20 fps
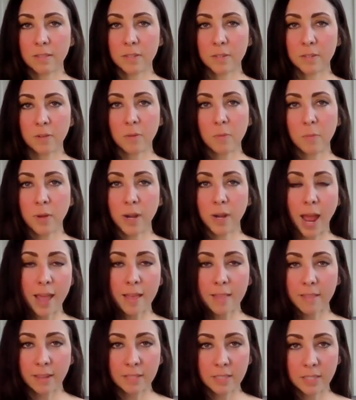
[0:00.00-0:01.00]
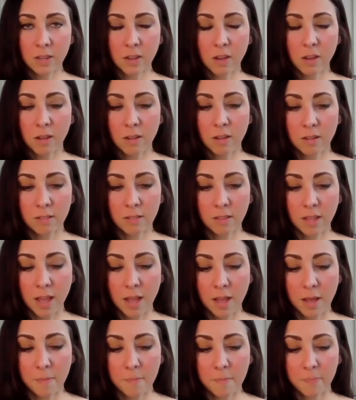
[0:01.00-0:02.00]
what I like to call
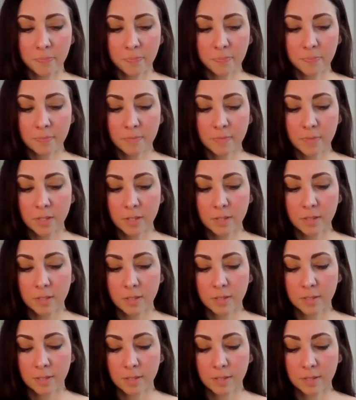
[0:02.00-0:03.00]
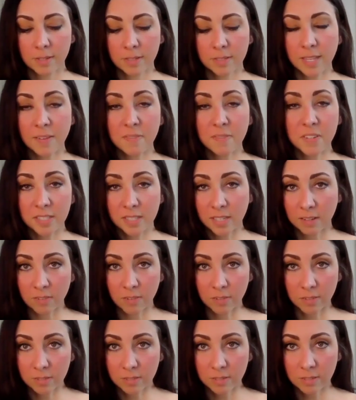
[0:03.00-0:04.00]
safety
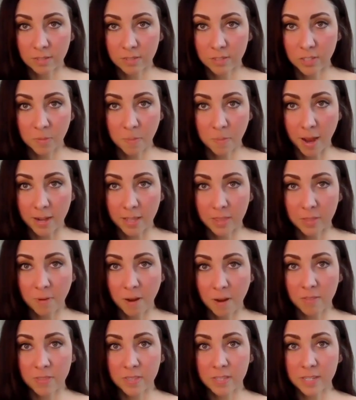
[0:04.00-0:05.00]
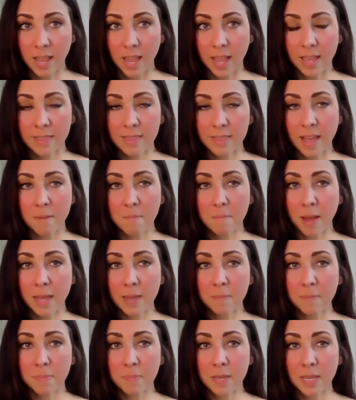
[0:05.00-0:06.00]
signals to your body throughout the day. And that
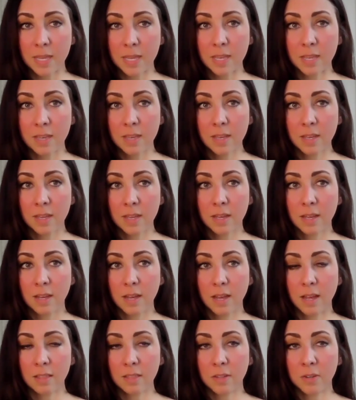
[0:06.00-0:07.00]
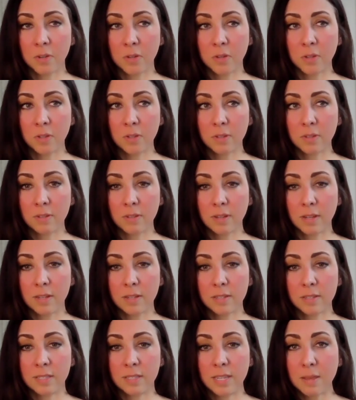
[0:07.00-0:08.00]
might be a little
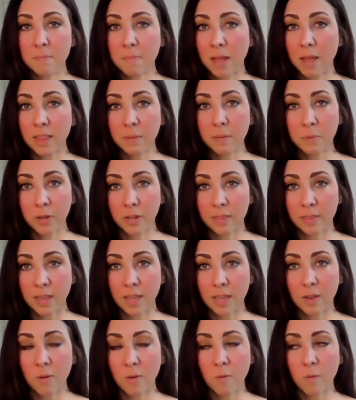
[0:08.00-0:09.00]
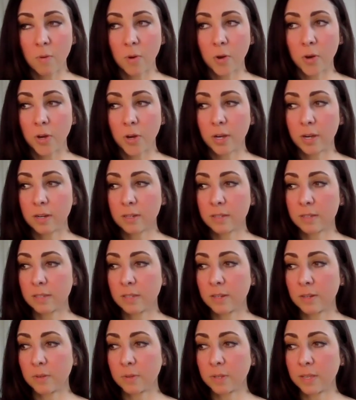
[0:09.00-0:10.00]
deep belly breathing, or
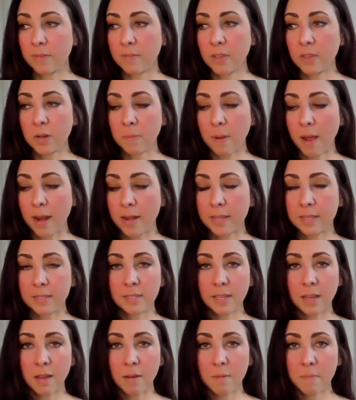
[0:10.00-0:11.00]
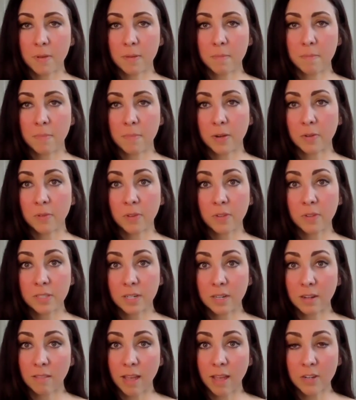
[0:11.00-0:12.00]
giving your body some
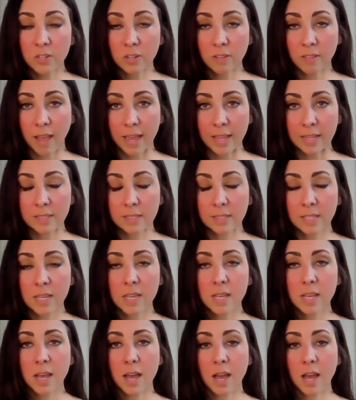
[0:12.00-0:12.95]
minerals and electrolytes.